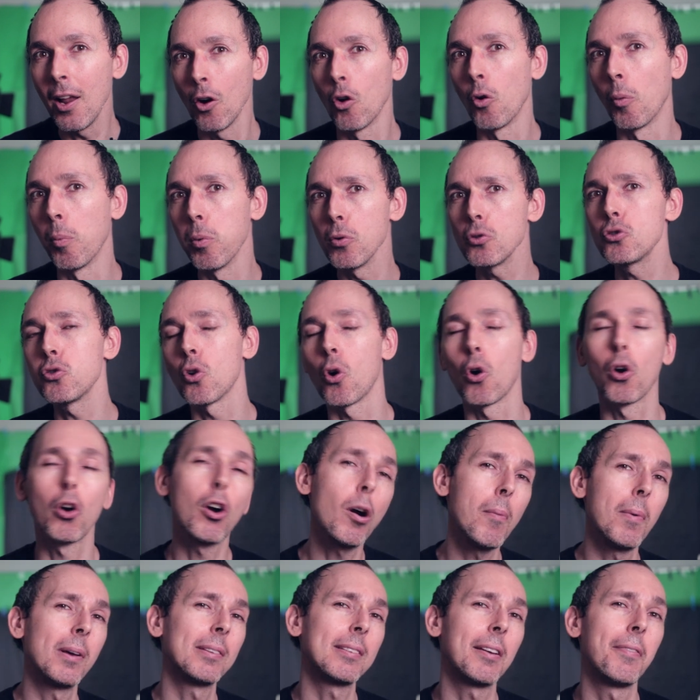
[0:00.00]
Hello, bonjour,
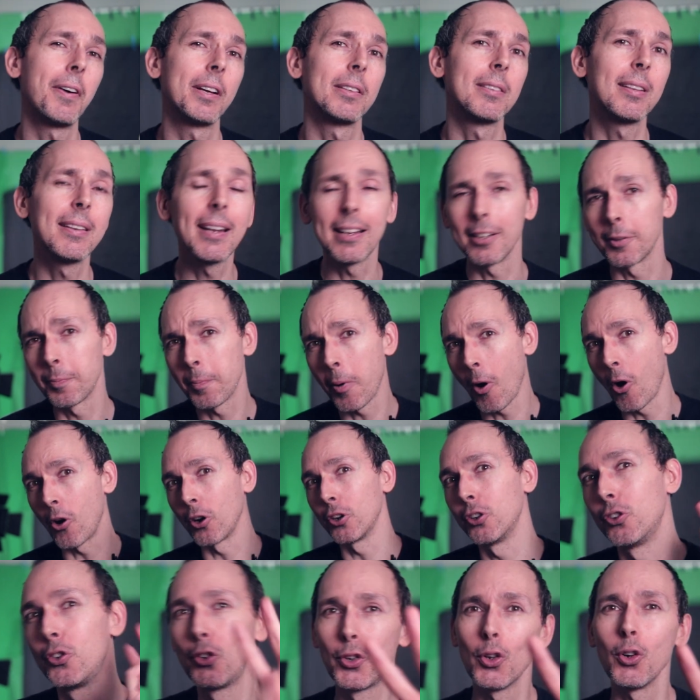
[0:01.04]
comment ça va? Today is
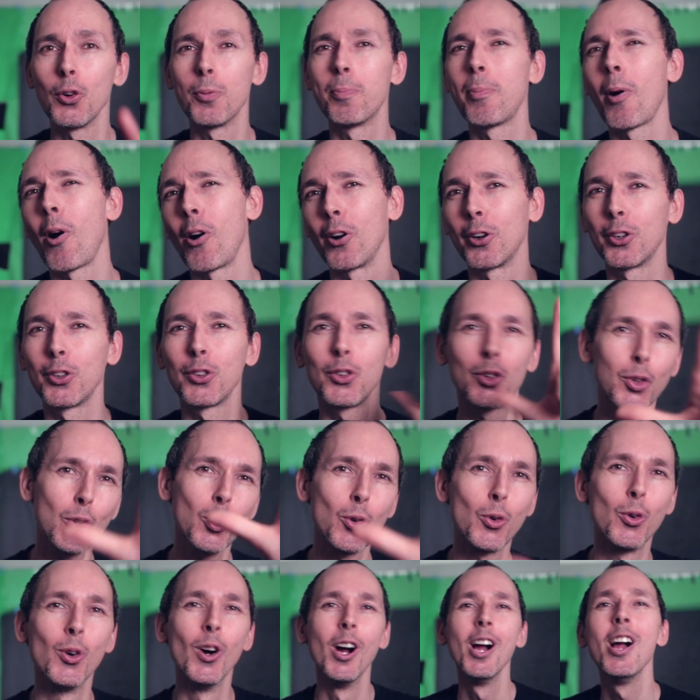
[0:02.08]
part 2, part
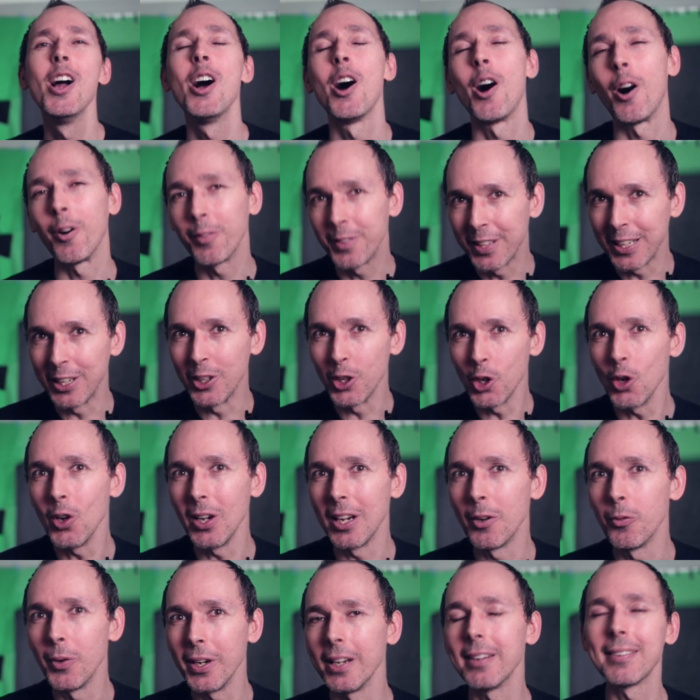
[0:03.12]
2 of the
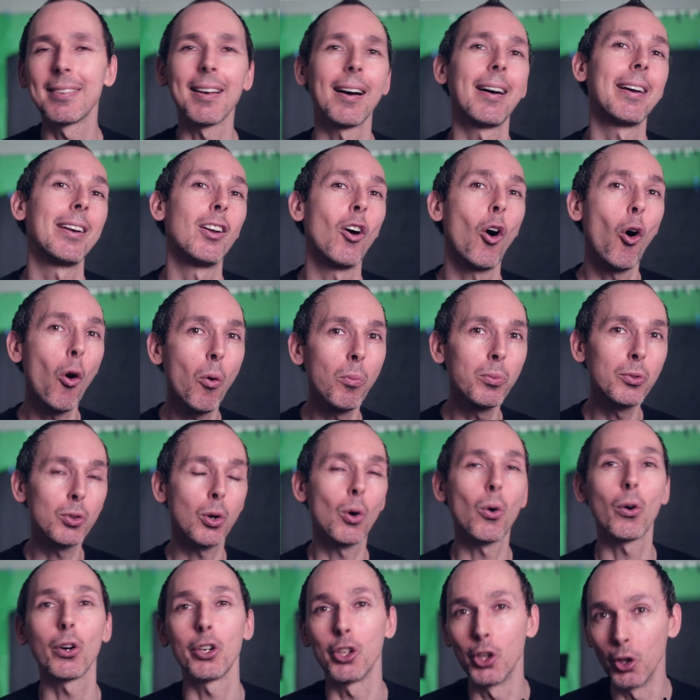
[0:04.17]
newly redesigned Home
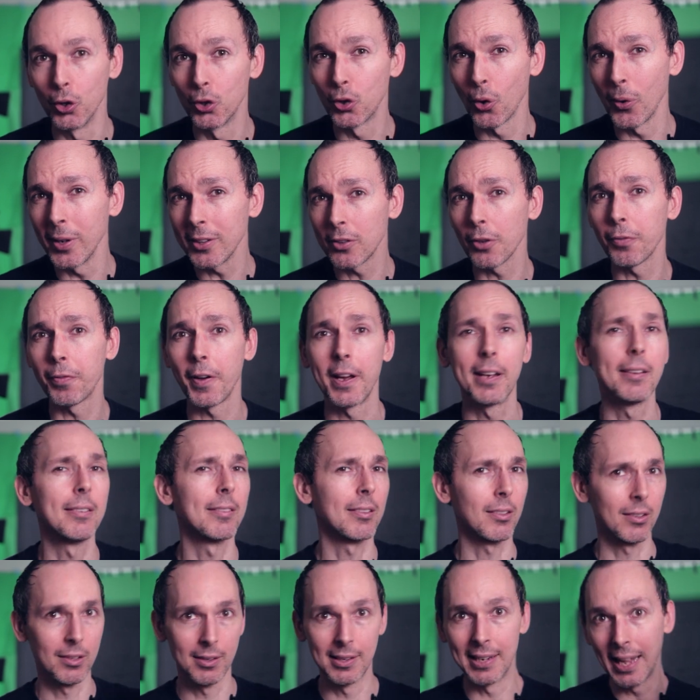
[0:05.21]
Tour user
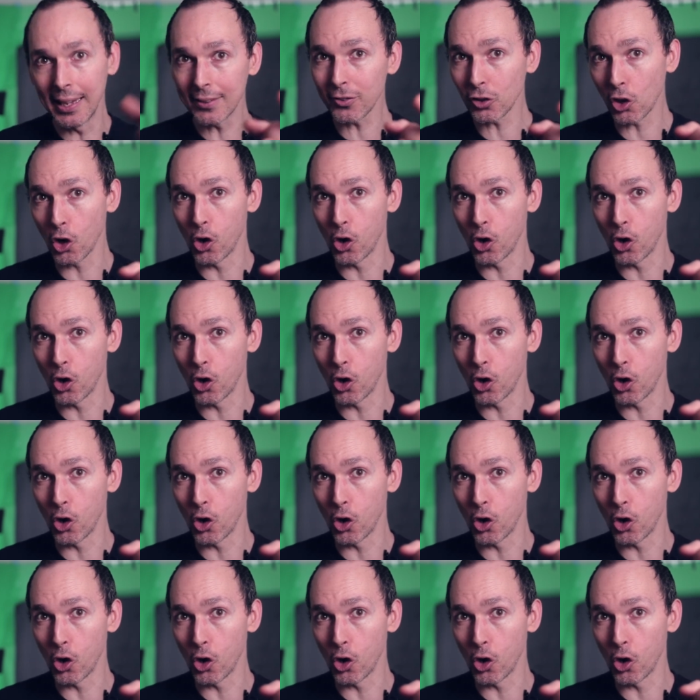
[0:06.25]
interface. Let's